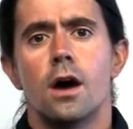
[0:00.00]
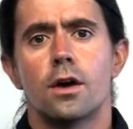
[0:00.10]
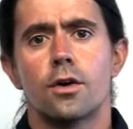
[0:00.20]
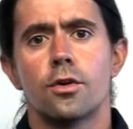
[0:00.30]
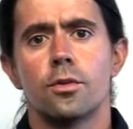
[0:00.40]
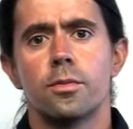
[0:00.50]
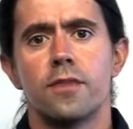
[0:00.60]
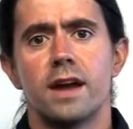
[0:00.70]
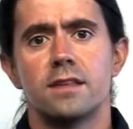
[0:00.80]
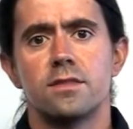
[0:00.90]
A kernel
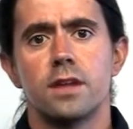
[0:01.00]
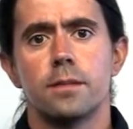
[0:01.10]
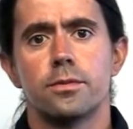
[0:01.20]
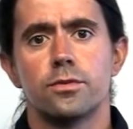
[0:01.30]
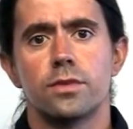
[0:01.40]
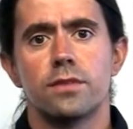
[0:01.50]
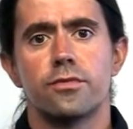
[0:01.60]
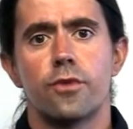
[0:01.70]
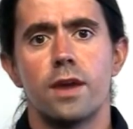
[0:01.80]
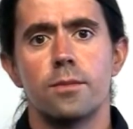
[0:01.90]
provides developers with a
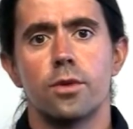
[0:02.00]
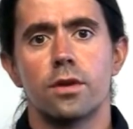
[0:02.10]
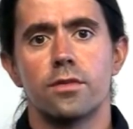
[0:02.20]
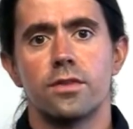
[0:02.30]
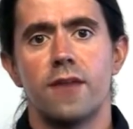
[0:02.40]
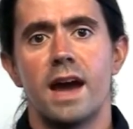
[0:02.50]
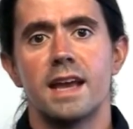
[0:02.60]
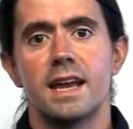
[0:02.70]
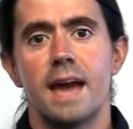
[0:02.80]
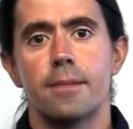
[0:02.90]
framework for
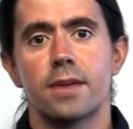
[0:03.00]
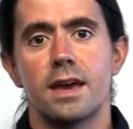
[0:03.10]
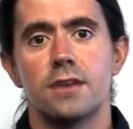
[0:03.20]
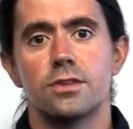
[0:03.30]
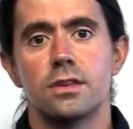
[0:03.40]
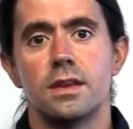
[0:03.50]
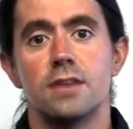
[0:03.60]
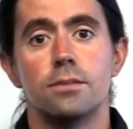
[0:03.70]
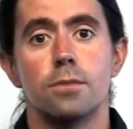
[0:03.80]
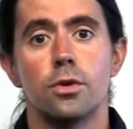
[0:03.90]
dividing an application
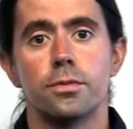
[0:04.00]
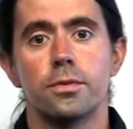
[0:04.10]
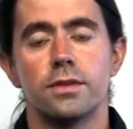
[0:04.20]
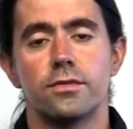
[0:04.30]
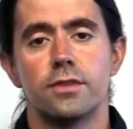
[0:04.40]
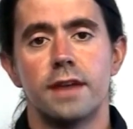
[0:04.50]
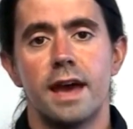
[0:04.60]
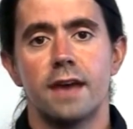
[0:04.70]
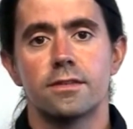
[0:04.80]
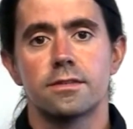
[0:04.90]
into multiple different
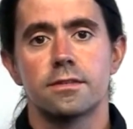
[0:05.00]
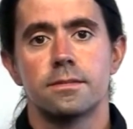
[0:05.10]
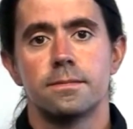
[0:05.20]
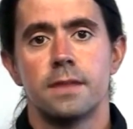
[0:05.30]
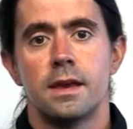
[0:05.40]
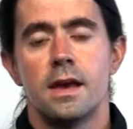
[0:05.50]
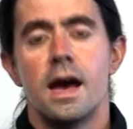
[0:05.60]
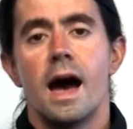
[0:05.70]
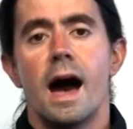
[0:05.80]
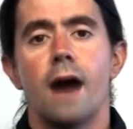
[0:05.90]
tasks.
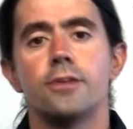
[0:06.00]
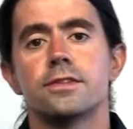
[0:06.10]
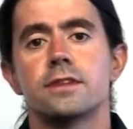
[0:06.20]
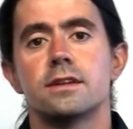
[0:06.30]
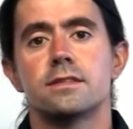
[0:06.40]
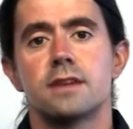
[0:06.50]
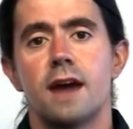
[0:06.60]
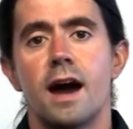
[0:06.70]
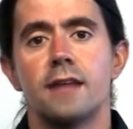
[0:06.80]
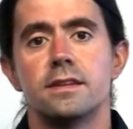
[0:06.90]
I'll discuss the
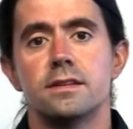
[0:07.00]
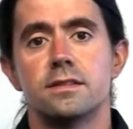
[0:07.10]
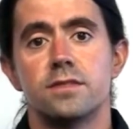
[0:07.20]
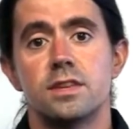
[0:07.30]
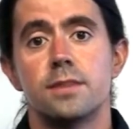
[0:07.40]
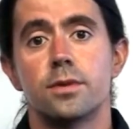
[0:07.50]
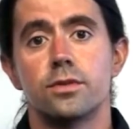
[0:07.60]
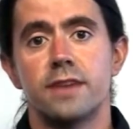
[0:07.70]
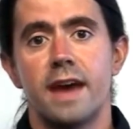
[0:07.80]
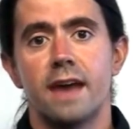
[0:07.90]
contents of a
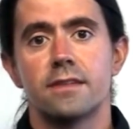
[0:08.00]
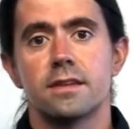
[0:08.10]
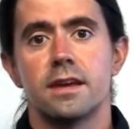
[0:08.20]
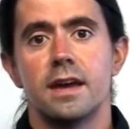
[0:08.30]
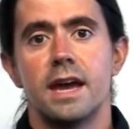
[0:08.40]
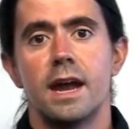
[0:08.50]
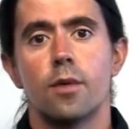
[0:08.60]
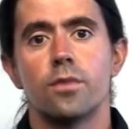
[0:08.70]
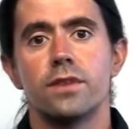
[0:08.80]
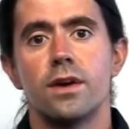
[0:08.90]
typical task, and
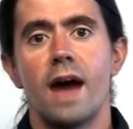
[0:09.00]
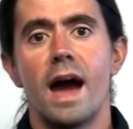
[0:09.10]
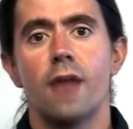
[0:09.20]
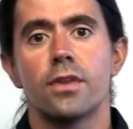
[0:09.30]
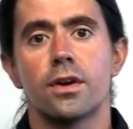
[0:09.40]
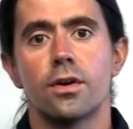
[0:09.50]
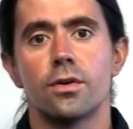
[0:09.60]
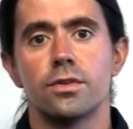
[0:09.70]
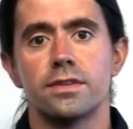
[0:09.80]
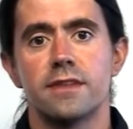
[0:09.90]
I'll reveal how the
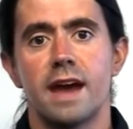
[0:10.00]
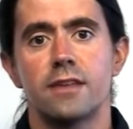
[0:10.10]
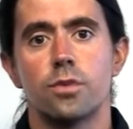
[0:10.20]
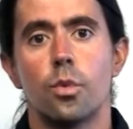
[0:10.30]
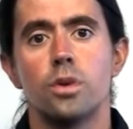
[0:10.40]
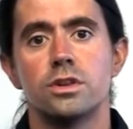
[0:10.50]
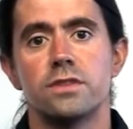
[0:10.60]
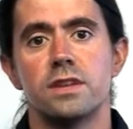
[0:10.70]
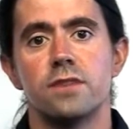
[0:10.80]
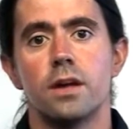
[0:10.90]
kernel decides which
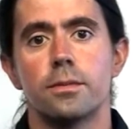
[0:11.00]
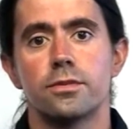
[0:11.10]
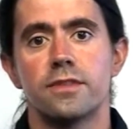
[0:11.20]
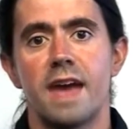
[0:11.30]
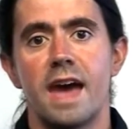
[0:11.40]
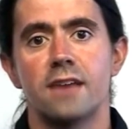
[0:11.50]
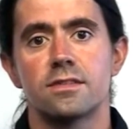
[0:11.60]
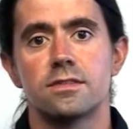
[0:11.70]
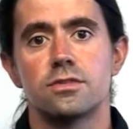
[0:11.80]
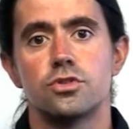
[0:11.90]
of a developer's
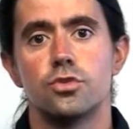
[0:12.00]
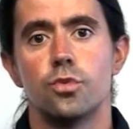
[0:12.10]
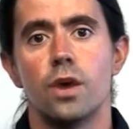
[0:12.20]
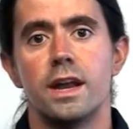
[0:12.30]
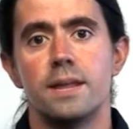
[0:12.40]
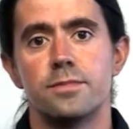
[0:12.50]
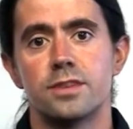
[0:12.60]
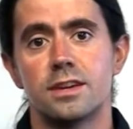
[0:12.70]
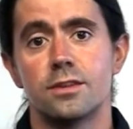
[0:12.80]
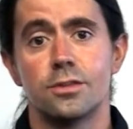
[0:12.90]
tasks should run at a
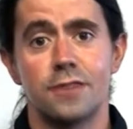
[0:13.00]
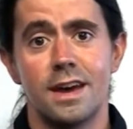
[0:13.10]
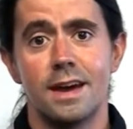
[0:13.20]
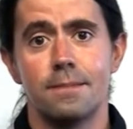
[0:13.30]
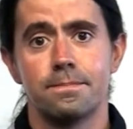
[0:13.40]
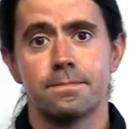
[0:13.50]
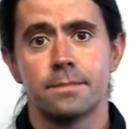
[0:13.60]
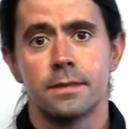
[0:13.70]
particular time.